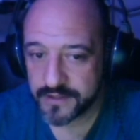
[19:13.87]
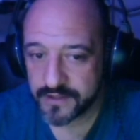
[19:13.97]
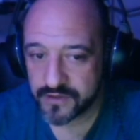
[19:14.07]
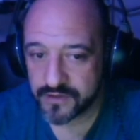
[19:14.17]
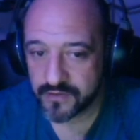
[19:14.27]

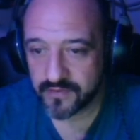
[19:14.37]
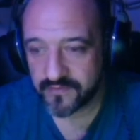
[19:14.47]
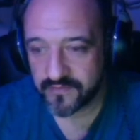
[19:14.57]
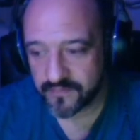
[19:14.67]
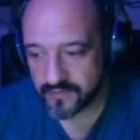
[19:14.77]
So
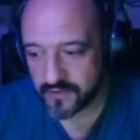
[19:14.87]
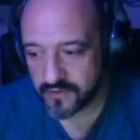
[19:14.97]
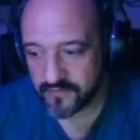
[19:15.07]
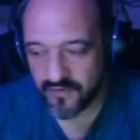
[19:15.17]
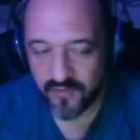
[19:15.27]

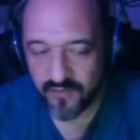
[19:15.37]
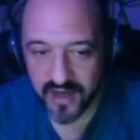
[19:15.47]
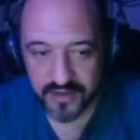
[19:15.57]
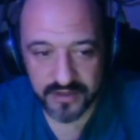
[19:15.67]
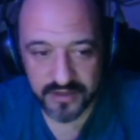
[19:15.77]
we've
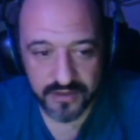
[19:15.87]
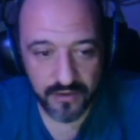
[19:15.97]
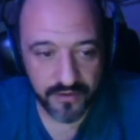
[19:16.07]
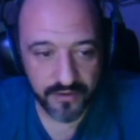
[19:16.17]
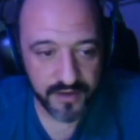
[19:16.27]
managed this
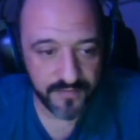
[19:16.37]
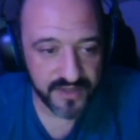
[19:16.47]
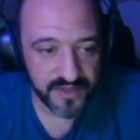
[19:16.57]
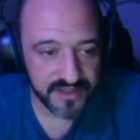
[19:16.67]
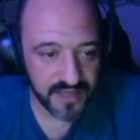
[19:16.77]
whole thing.
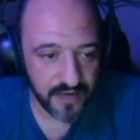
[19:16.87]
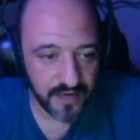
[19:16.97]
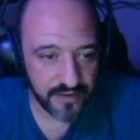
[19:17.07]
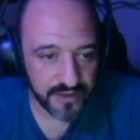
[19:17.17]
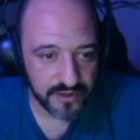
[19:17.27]
There's
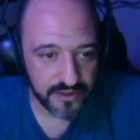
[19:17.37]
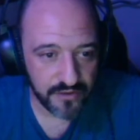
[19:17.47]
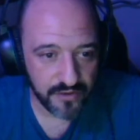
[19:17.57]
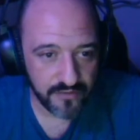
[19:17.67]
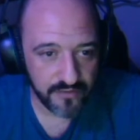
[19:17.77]
turrets
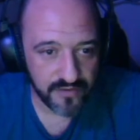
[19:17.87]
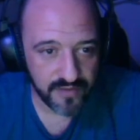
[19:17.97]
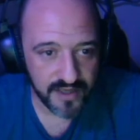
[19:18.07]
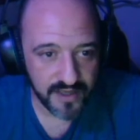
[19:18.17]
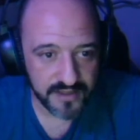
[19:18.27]
all over the
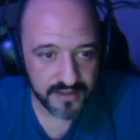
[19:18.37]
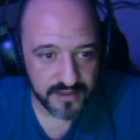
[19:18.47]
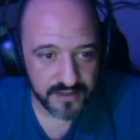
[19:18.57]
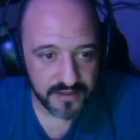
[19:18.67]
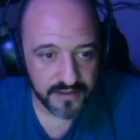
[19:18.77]
place.
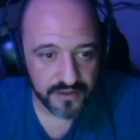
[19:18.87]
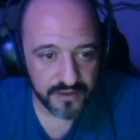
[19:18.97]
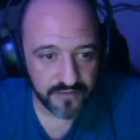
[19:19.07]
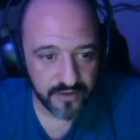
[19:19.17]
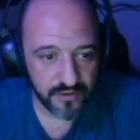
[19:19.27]
So
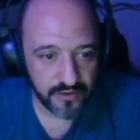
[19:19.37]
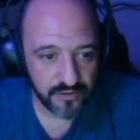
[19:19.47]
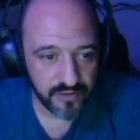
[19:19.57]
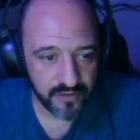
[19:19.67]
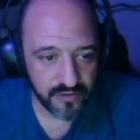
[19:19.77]
if I go into
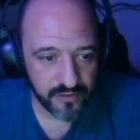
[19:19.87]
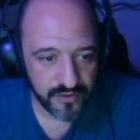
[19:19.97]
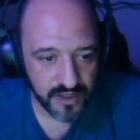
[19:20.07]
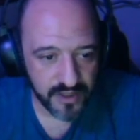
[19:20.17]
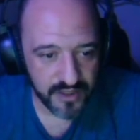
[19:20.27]
build mode,
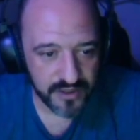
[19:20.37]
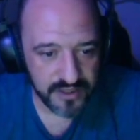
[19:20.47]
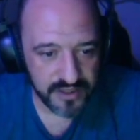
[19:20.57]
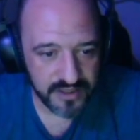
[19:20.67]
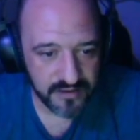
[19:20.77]
you can actually
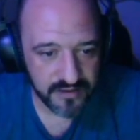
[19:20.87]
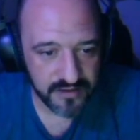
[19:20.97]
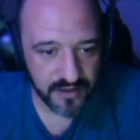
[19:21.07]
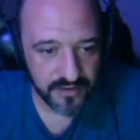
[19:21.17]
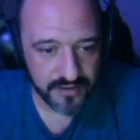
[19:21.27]
see the
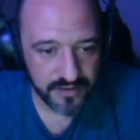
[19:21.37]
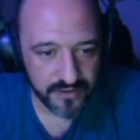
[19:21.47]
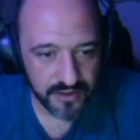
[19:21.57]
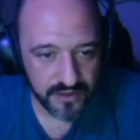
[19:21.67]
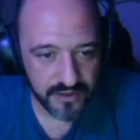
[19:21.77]
turrets
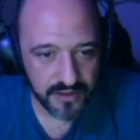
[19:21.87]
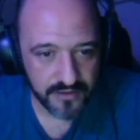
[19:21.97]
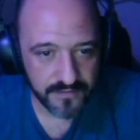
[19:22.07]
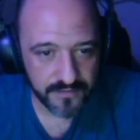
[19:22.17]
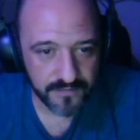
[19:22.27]
which are
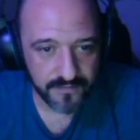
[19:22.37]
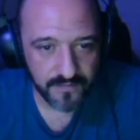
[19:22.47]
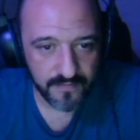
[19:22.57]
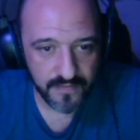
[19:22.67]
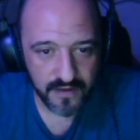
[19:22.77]
here.
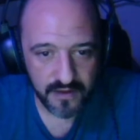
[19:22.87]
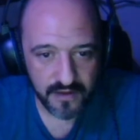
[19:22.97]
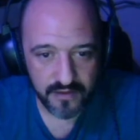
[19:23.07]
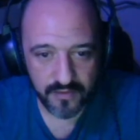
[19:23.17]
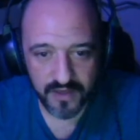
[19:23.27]

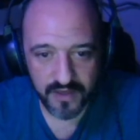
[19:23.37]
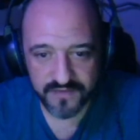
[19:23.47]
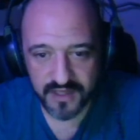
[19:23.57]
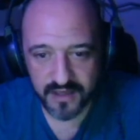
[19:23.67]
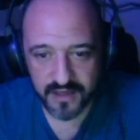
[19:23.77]
We have
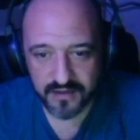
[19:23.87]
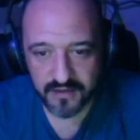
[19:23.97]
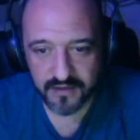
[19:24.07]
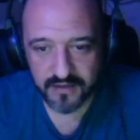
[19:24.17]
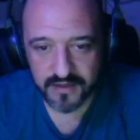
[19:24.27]
selected
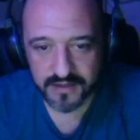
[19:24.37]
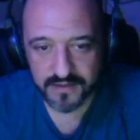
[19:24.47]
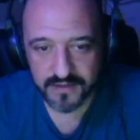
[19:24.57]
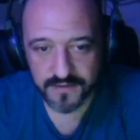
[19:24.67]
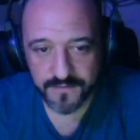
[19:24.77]
these.
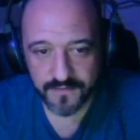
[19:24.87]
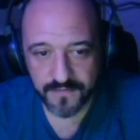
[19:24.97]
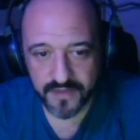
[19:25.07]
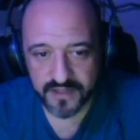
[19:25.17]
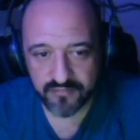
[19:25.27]

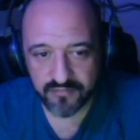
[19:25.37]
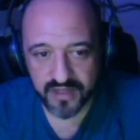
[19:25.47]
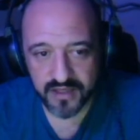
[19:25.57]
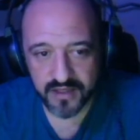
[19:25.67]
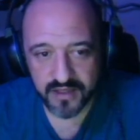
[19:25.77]
There's
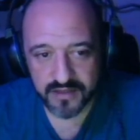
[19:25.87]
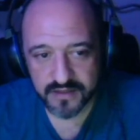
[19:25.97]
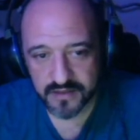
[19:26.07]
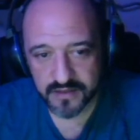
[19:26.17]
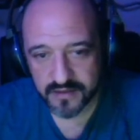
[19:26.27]
big
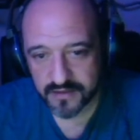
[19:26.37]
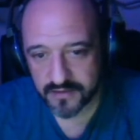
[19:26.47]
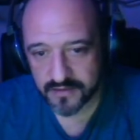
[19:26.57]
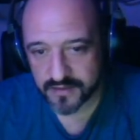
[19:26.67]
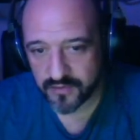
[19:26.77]
guns,
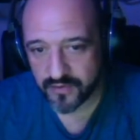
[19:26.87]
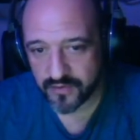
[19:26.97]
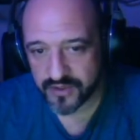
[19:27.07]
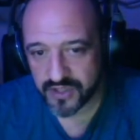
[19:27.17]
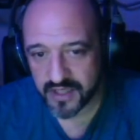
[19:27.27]
small
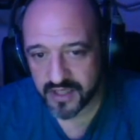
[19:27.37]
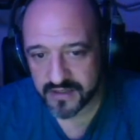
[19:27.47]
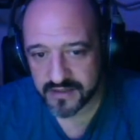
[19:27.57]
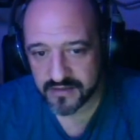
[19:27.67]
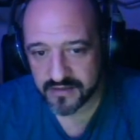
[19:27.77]
range guns.